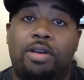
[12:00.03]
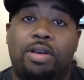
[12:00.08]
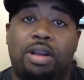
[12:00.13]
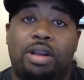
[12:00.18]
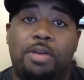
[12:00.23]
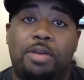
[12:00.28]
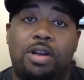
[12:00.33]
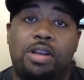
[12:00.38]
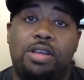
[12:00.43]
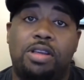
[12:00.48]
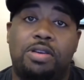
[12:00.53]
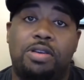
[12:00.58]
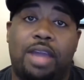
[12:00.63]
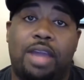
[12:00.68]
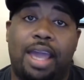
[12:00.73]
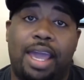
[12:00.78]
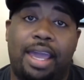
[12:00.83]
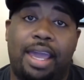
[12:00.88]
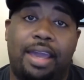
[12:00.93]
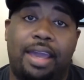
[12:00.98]
them on the
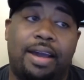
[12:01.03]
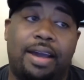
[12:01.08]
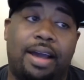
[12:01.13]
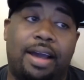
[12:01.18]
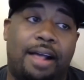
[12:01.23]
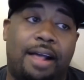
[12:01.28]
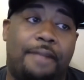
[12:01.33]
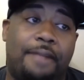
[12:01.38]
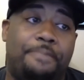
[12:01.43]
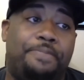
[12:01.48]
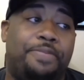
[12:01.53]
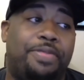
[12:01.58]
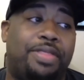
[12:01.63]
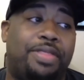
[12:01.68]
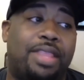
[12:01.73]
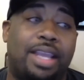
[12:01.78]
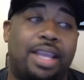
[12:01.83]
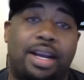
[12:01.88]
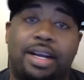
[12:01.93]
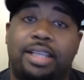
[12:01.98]
UK.
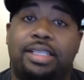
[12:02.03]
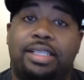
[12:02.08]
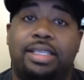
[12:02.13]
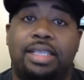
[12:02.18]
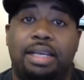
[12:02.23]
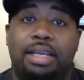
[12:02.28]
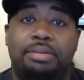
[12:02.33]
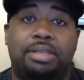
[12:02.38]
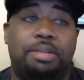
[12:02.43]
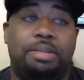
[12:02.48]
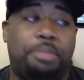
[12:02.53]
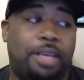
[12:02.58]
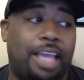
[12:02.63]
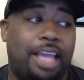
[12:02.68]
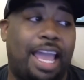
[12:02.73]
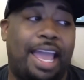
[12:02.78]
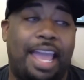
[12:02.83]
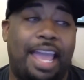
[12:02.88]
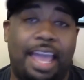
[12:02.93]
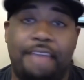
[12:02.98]
There seems to be
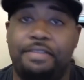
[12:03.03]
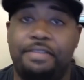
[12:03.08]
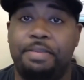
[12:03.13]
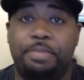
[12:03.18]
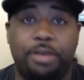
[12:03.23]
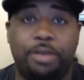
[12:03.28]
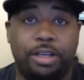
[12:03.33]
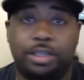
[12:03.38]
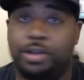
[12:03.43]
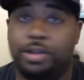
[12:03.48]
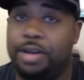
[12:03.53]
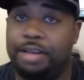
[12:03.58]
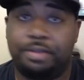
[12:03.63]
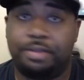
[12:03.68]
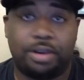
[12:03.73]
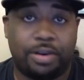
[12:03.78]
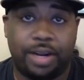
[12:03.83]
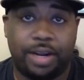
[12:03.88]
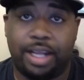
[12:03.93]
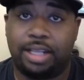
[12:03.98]
a heavy push on
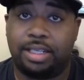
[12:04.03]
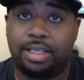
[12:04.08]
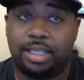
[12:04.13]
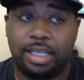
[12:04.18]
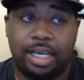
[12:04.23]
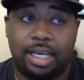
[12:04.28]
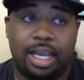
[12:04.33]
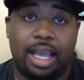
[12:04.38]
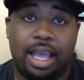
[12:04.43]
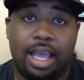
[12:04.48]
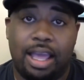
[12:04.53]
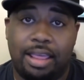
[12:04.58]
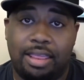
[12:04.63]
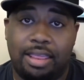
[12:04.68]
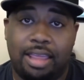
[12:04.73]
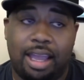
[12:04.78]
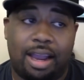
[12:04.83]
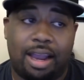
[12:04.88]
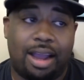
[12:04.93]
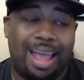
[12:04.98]
evergreens
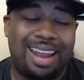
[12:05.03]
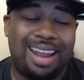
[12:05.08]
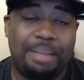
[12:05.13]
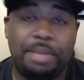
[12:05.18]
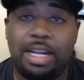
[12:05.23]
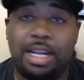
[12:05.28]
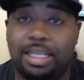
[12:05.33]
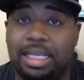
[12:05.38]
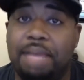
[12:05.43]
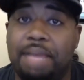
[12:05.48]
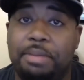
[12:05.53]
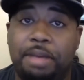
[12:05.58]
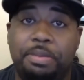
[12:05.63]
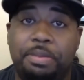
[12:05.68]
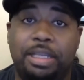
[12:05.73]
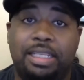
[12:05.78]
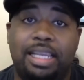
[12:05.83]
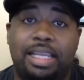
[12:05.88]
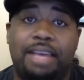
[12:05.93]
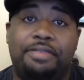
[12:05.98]
there. And I mean, the same could be
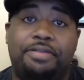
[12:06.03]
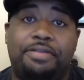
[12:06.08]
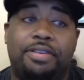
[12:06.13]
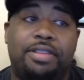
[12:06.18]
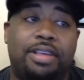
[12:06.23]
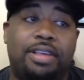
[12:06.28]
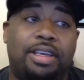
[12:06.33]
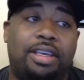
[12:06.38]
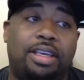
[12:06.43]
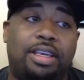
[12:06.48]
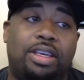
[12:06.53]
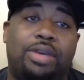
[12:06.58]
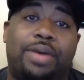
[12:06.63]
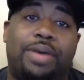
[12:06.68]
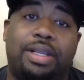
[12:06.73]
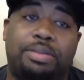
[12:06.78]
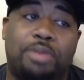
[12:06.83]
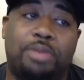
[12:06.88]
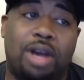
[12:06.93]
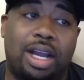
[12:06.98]
said for the US
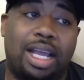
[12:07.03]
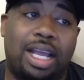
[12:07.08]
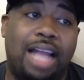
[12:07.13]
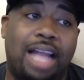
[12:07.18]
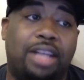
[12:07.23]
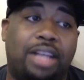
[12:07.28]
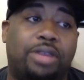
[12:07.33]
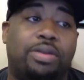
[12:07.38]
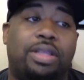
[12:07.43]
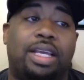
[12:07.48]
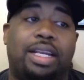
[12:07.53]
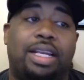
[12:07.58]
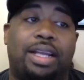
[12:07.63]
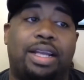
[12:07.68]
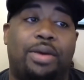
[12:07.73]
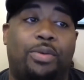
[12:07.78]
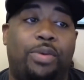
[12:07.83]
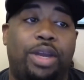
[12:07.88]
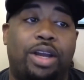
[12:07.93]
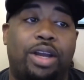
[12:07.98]
market. I do think that
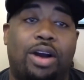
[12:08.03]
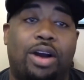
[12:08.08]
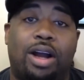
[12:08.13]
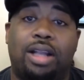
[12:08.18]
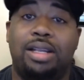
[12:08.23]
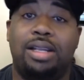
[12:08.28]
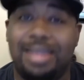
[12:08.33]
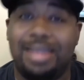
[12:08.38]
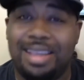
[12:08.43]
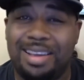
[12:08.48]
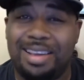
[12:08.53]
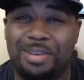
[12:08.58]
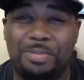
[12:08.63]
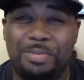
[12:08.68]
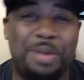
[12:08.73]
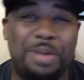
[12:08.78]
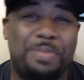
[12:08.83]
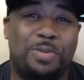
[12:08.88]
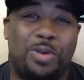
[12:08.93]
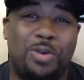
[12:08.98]
we are a little bit
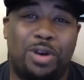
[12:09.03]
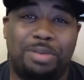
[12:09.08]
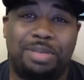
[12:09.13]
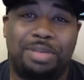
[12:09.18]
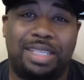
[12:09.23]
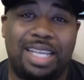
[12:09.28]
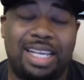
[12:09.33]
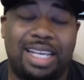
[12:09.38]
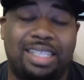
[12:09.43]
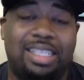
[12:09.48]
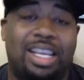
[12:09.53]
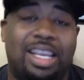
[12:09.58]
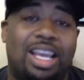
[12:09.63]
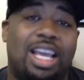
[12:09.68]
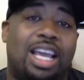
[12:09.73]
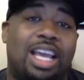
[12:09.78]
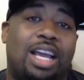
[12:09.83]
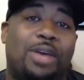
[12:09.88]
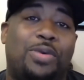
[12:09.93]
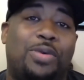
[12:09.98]
more obsessed
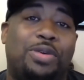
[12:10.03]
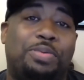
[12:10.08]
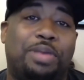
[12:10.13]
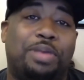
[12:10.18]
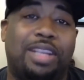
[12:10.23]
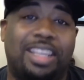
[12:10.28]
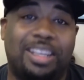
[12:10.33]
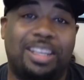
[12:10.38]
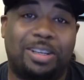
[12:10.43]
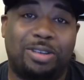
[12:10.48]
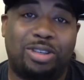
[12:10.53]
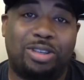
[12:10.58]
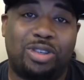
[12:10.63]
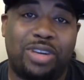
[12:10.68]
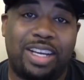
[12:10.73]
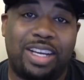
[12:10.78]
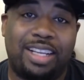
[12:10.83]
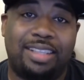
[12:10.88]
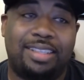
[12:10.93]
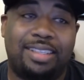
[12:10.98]
with political
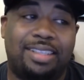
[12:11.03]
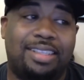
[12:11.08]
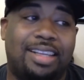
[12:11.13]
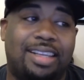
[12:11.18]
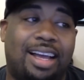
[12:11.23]
trends,